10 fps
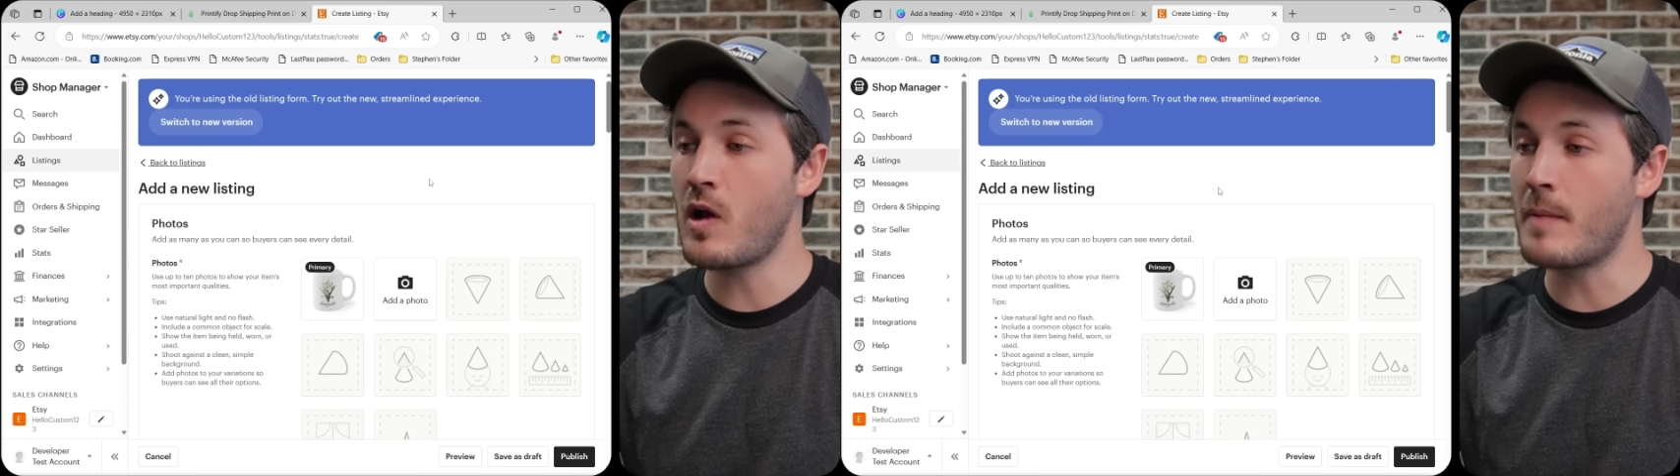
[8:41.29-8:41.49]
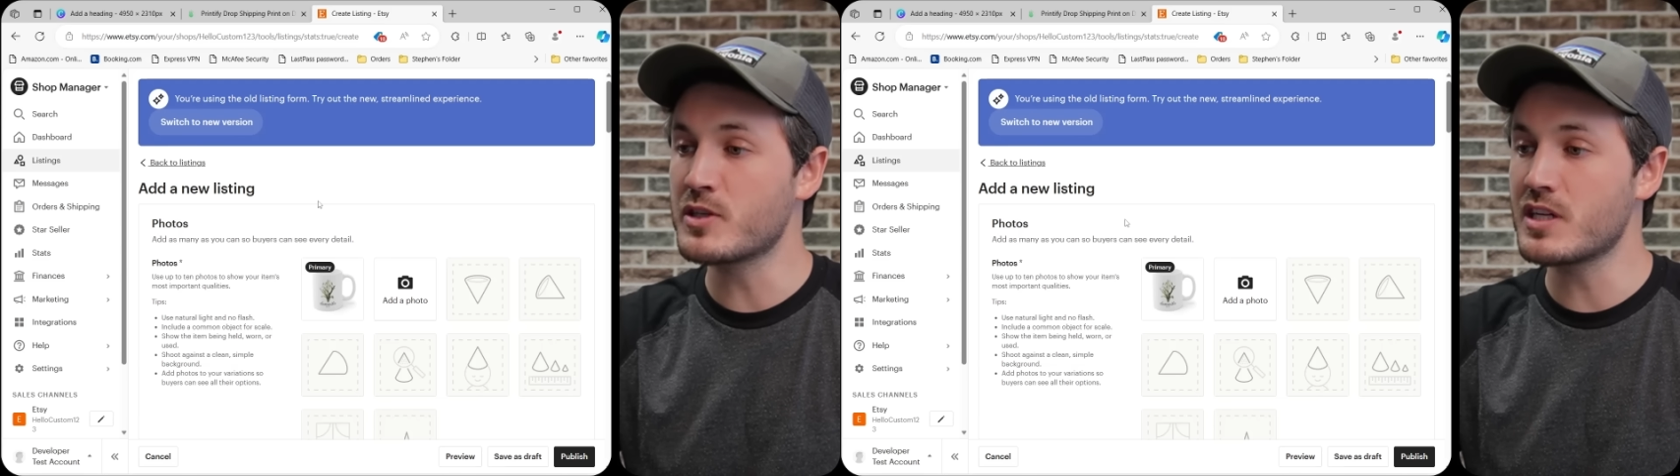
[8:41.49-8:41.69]

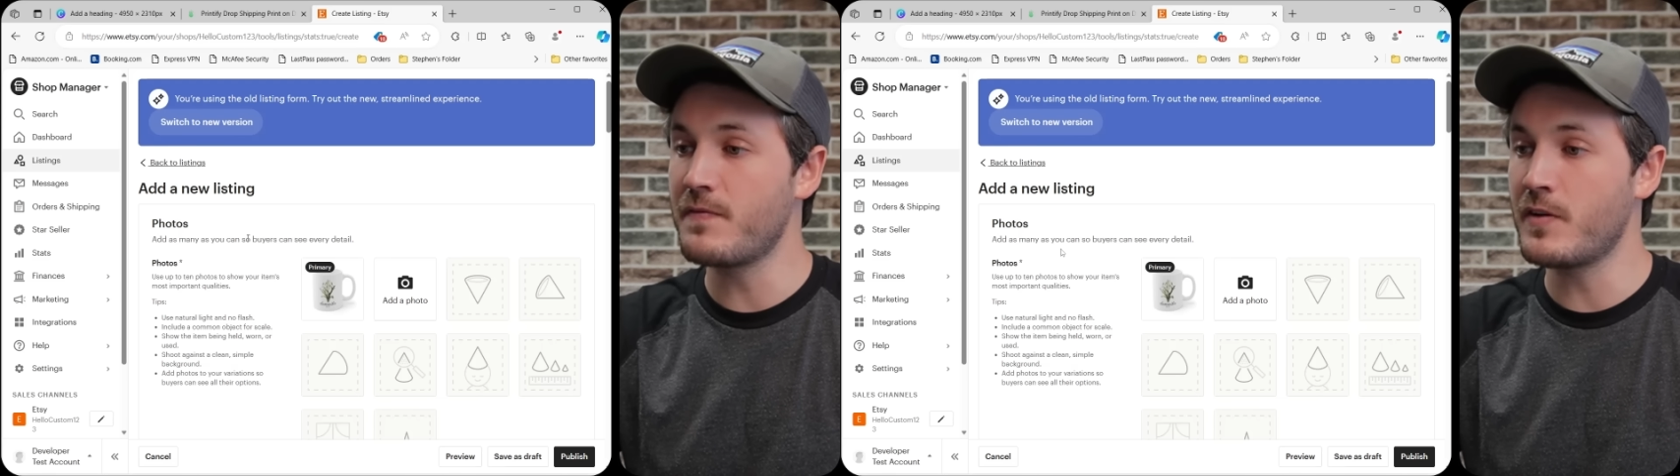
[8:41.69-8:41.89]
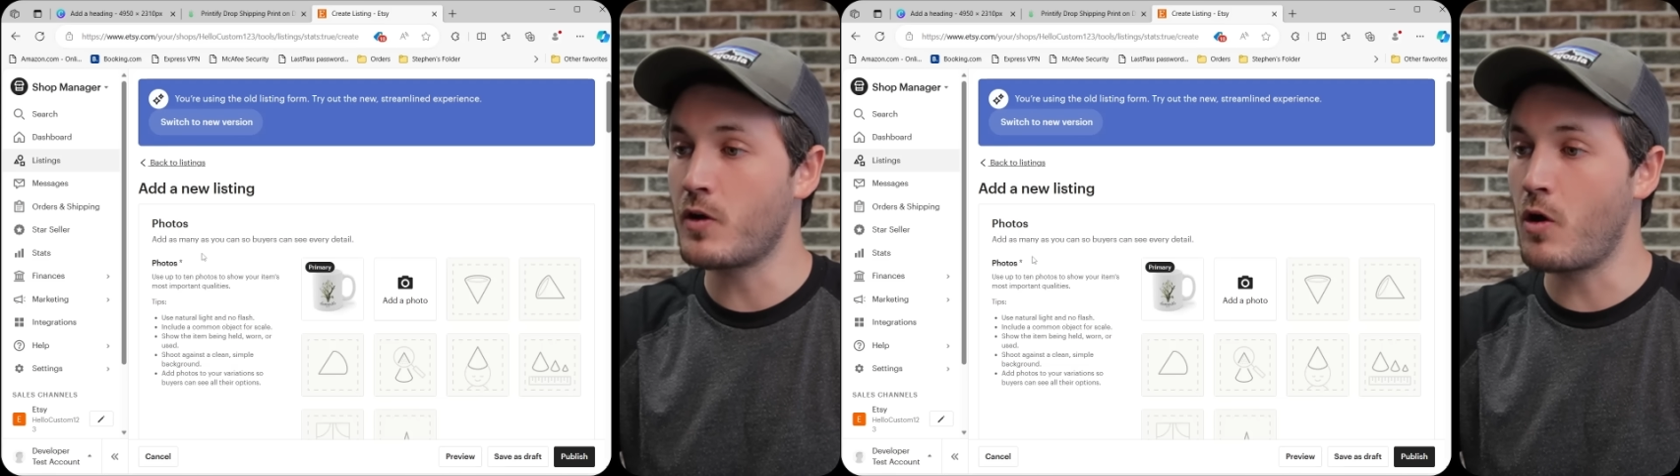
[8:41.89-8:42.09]
I'm just going to
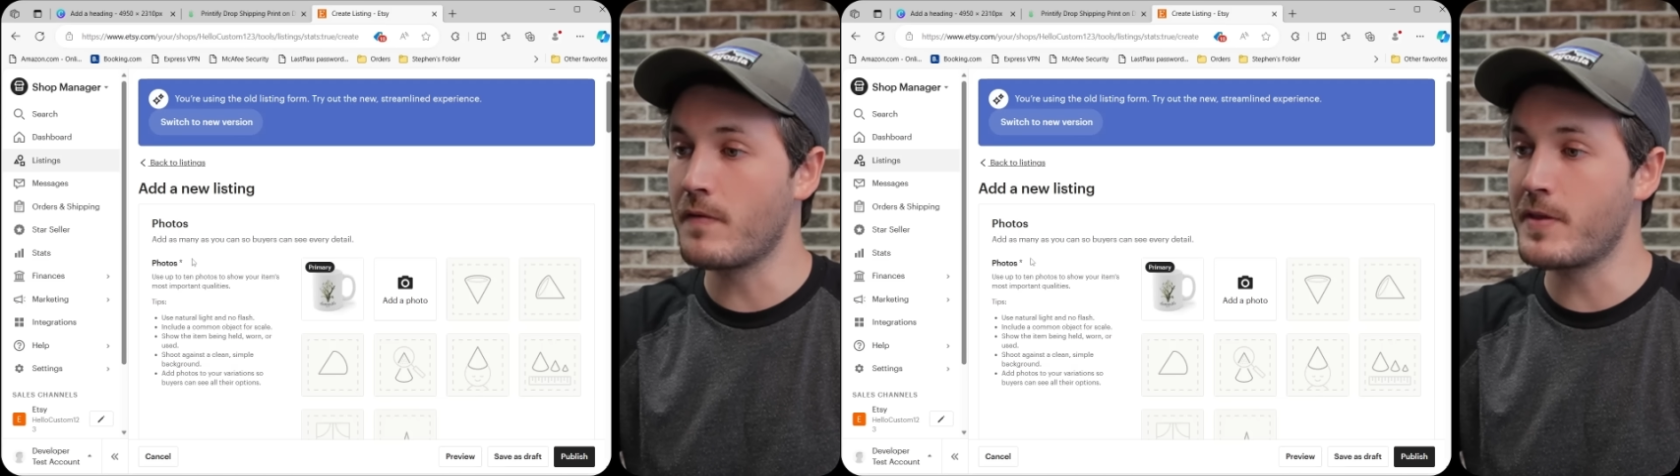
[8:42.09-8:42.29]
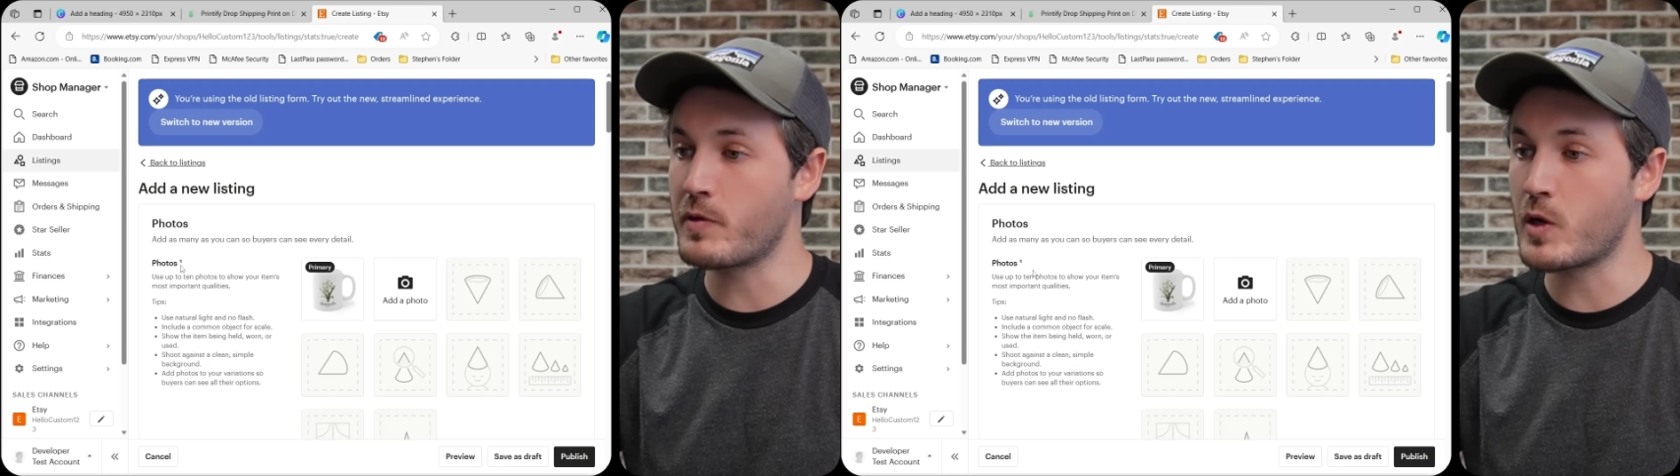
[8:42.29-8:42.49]
fill in all
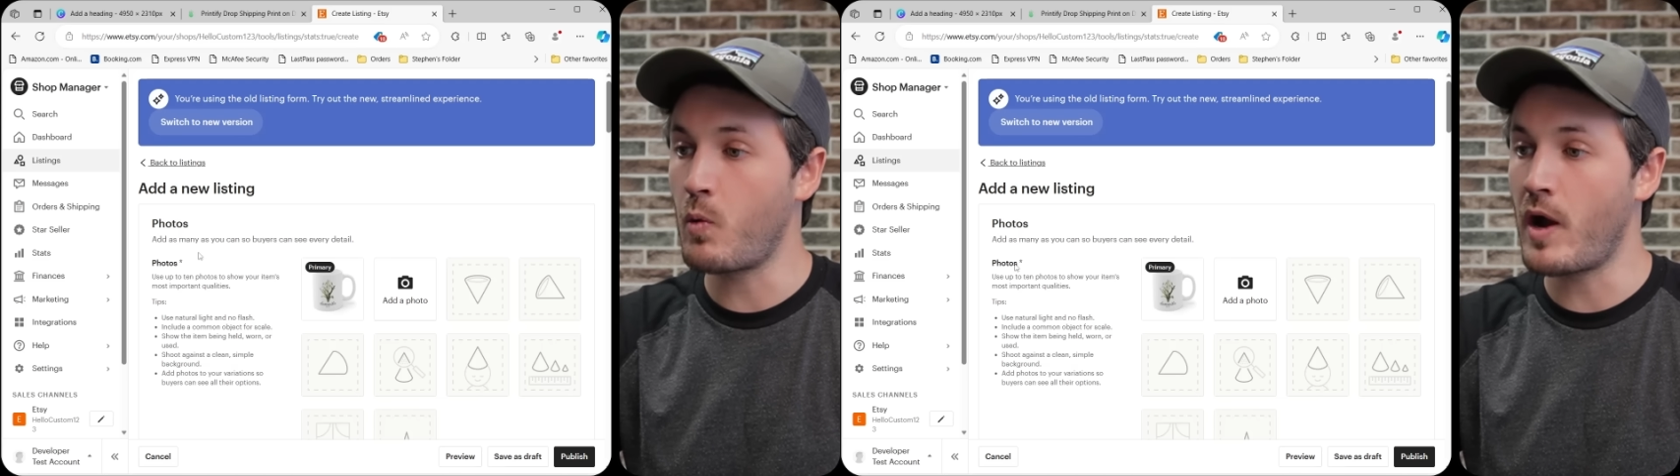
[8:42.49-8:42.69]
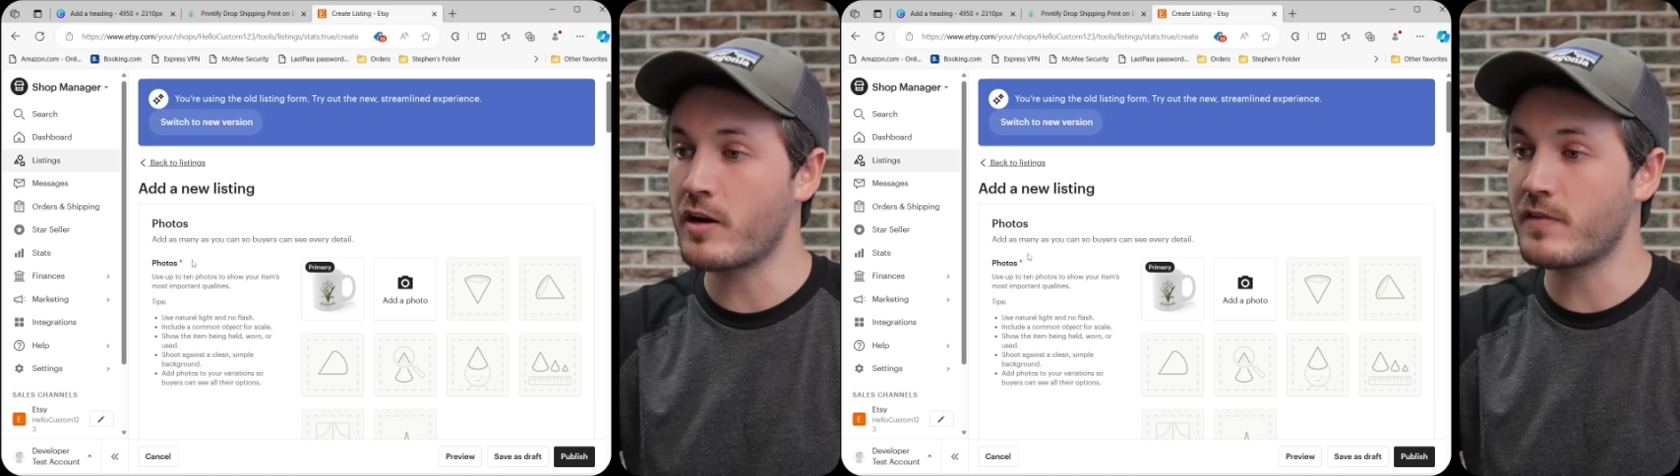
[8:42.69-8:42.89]
of the
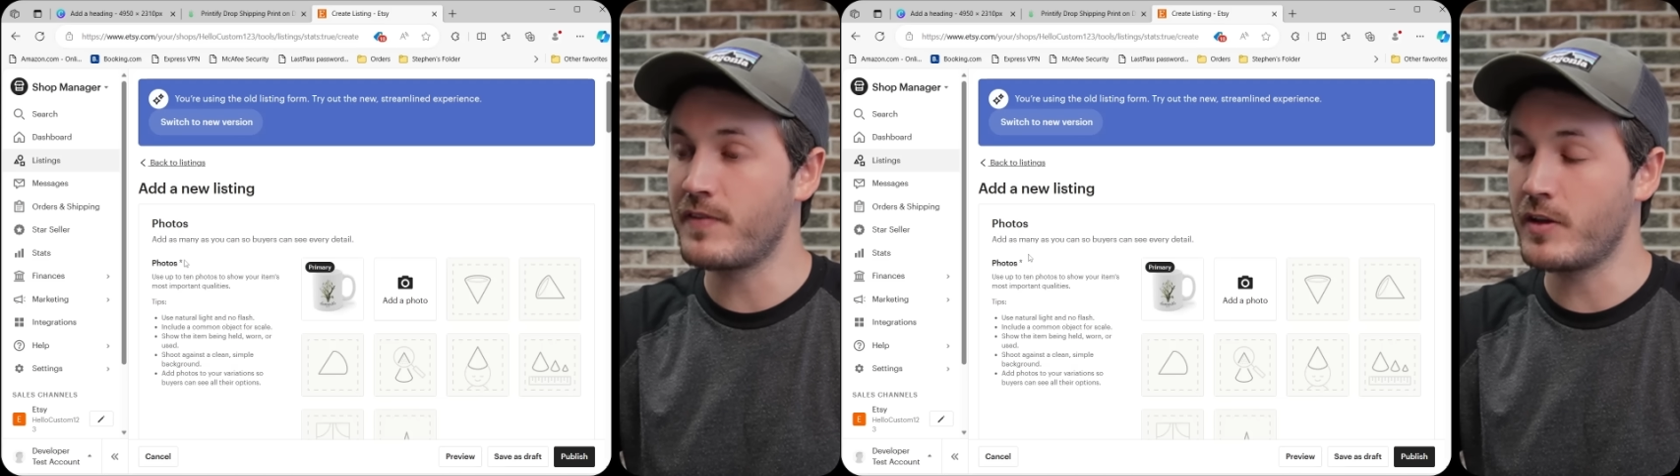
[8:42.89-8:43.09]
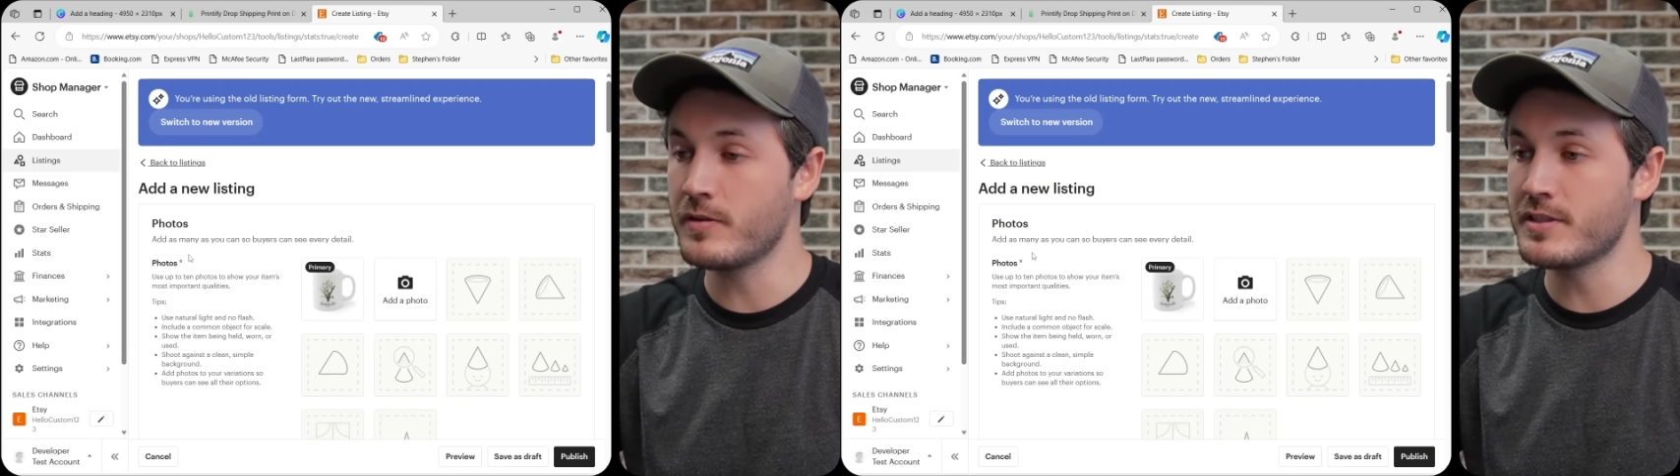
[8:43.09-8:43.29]
required
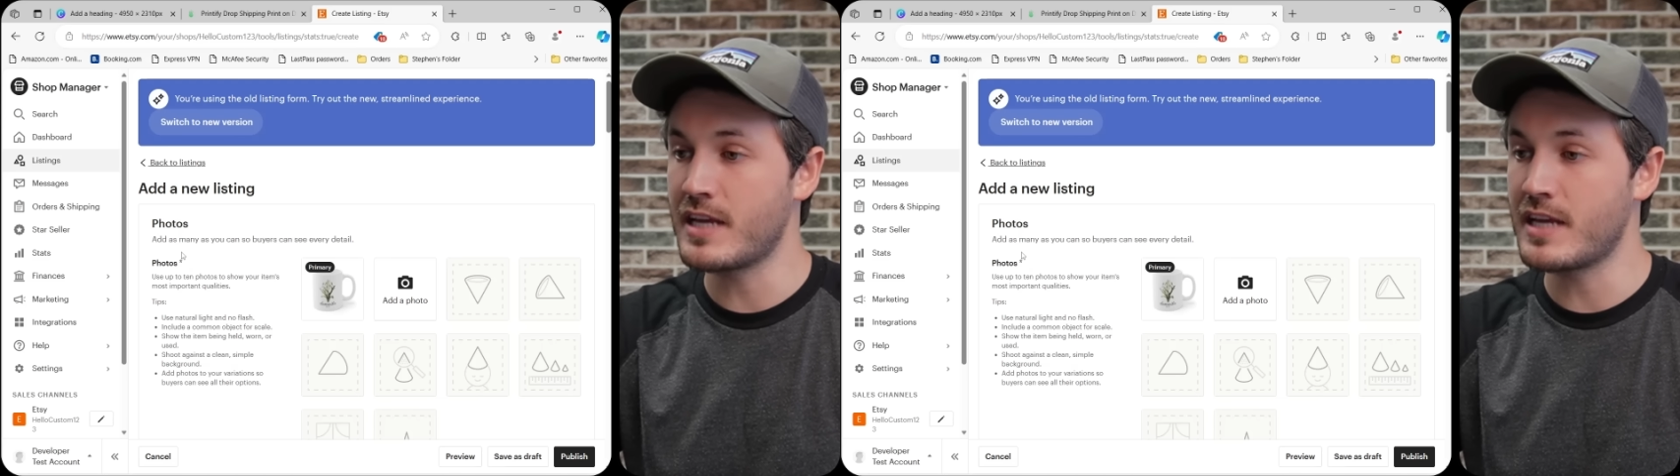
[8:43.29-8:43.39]
fields